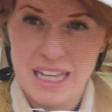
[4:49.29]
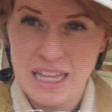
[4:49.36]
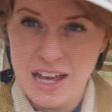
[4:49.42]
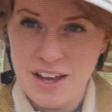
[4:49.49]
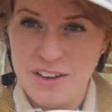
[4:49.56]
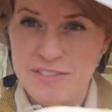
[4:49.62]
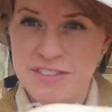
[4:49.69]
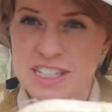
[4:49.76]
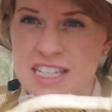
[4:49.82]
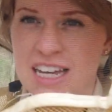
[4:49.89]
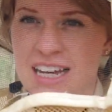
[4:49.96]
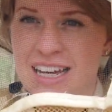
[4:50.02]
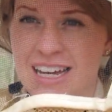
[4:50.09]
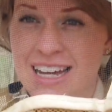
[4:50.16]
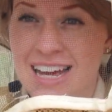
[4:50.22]
my gloves,
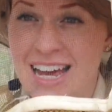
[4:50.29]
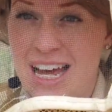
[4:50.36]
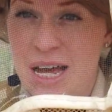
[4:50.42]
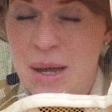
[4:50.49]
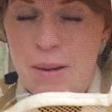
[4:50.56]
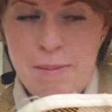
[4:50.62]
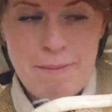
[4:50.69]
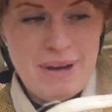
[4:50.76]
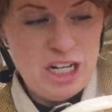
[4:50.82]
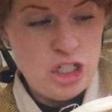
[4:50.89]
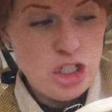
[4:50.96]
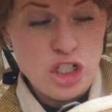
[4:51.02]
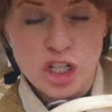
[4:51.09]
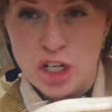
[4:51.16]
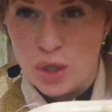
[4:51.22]
my
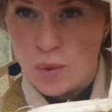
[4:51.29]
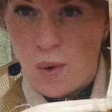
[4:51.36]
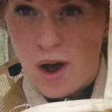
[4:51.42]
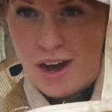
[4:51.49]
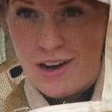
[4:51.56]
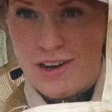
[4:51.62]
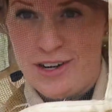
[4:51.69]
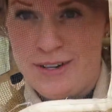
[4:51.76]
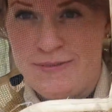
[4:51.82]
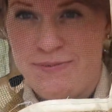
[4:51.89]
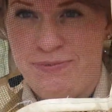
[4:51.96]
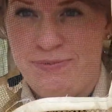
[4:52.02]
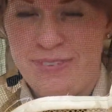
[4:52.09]
sugar water,